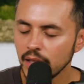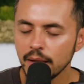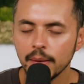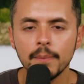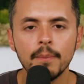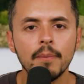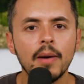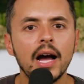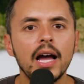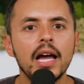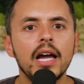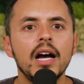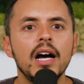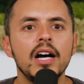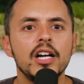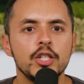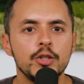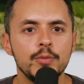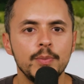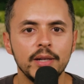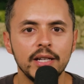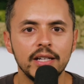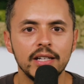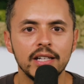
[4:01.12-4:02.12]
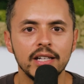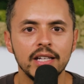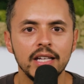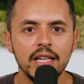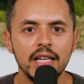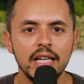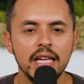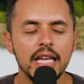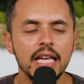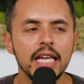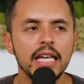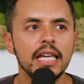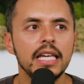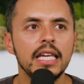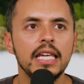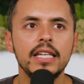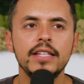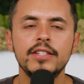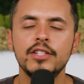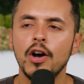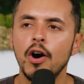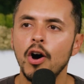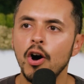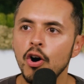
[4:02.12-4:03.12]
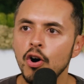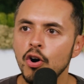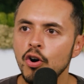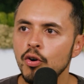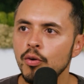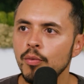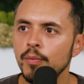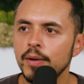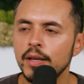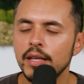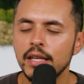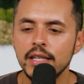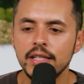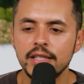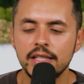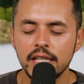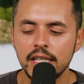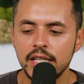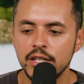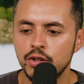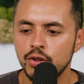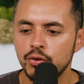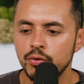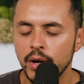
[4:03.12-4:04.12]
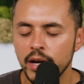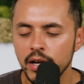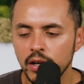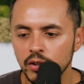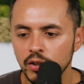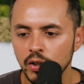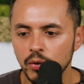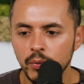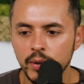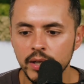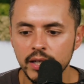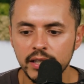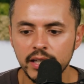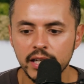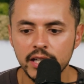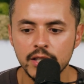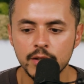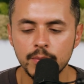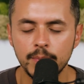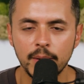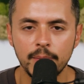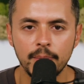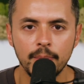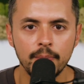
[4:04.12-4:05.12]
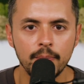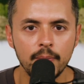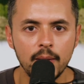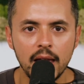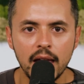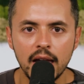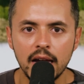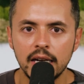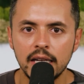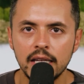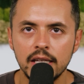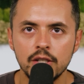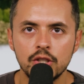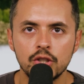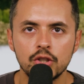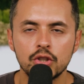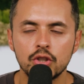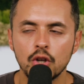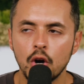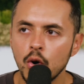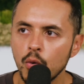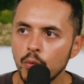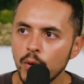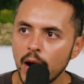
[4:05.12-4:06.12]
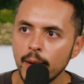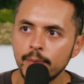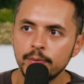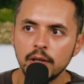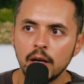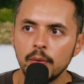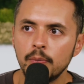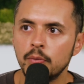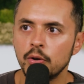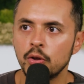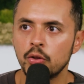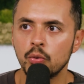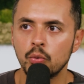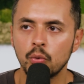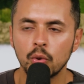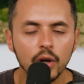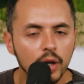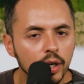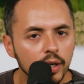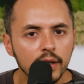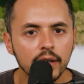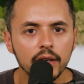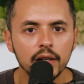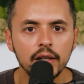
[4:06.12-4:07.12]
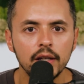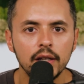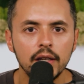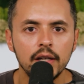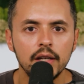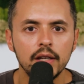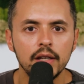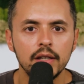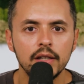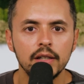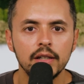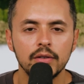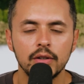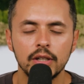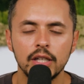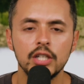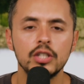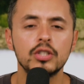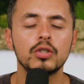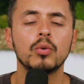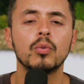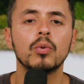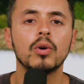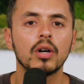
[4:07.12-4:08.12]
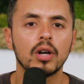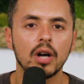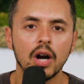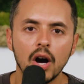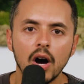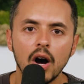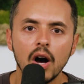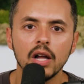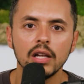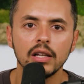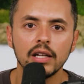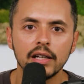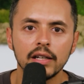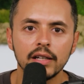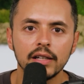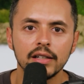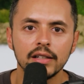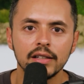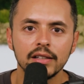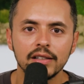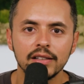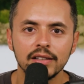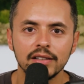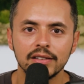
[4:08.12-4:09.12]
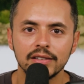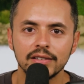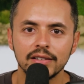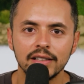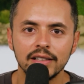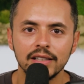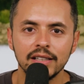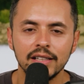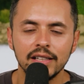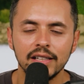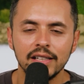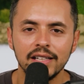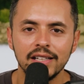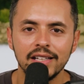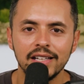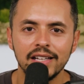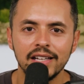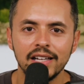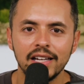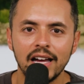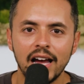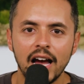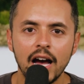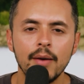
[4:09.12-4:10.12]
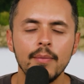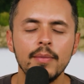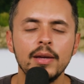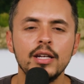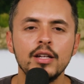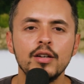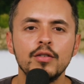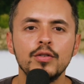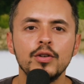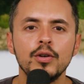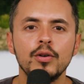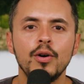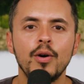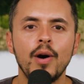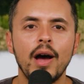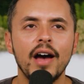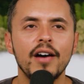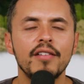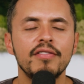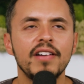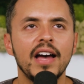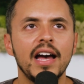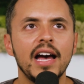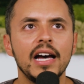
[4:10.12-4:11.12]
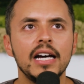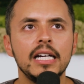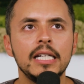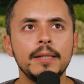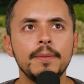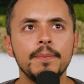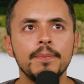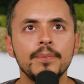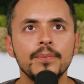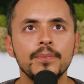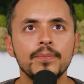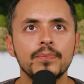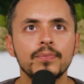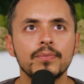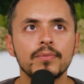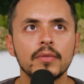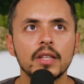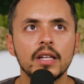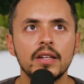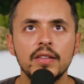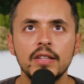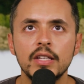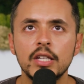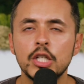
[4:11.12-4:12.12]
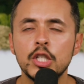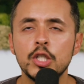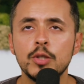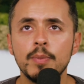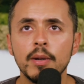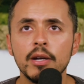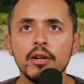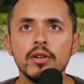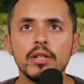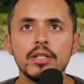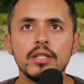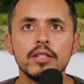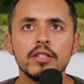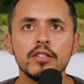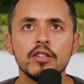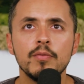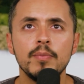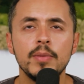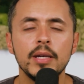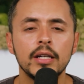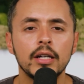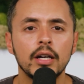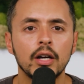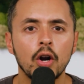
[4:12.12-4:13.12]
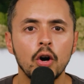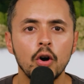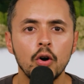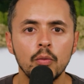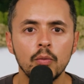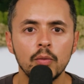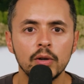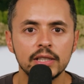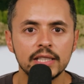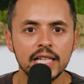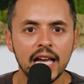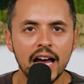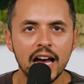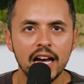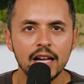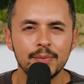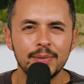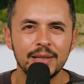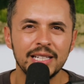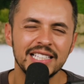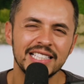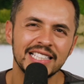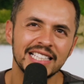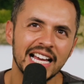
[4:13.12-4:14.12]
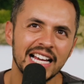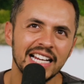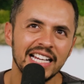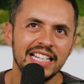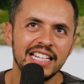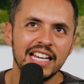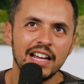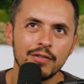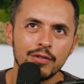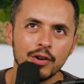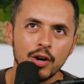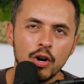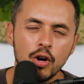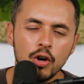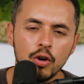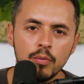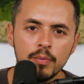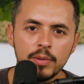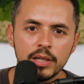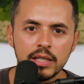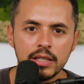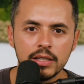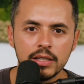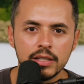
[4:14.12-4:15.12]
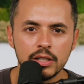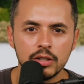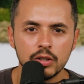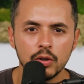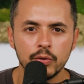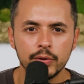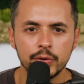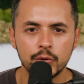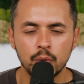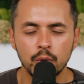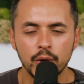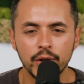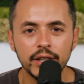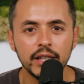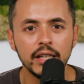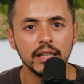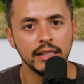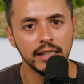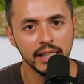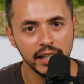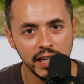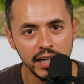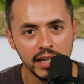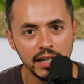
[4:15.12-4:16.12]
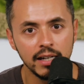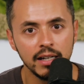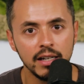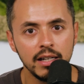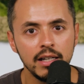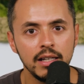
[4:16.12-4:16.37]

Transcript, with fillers: My husband. He's home, he's he's great on the weekends, but man, he's so wrapped up with work. He's a workaholic, right? How many of you have had the experiences of being at home with dad, but he's kind of never home because he's always working late.